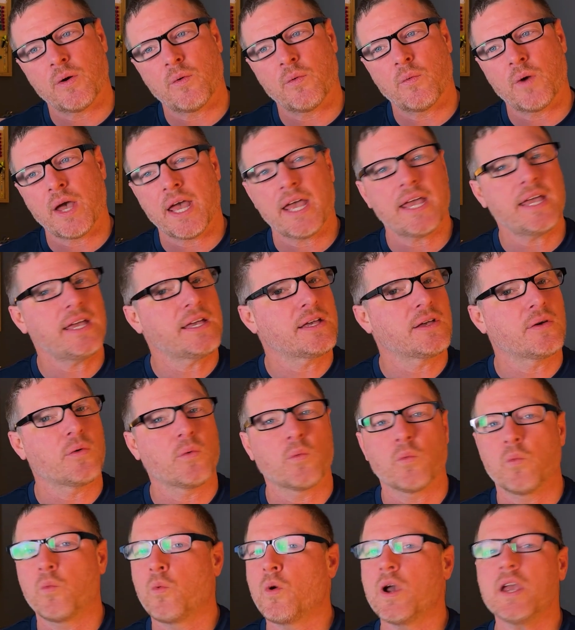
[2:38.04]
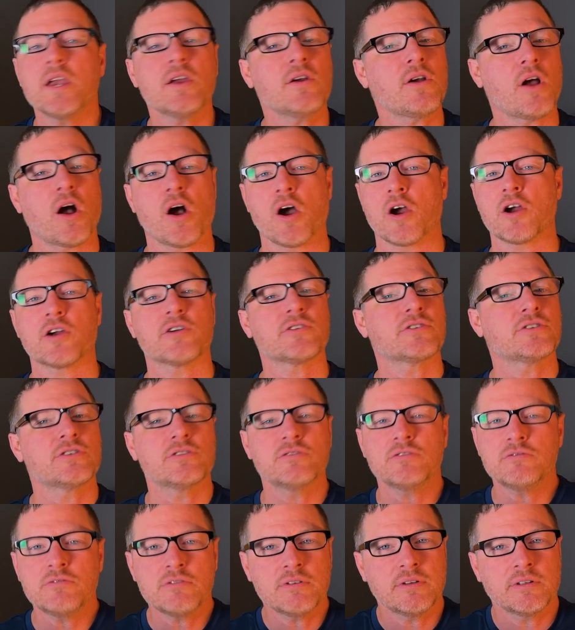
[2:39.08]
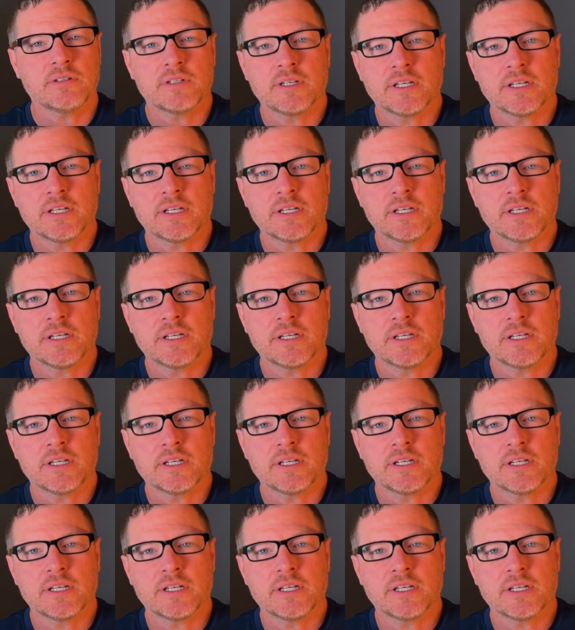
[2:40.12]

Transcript: hey, where are you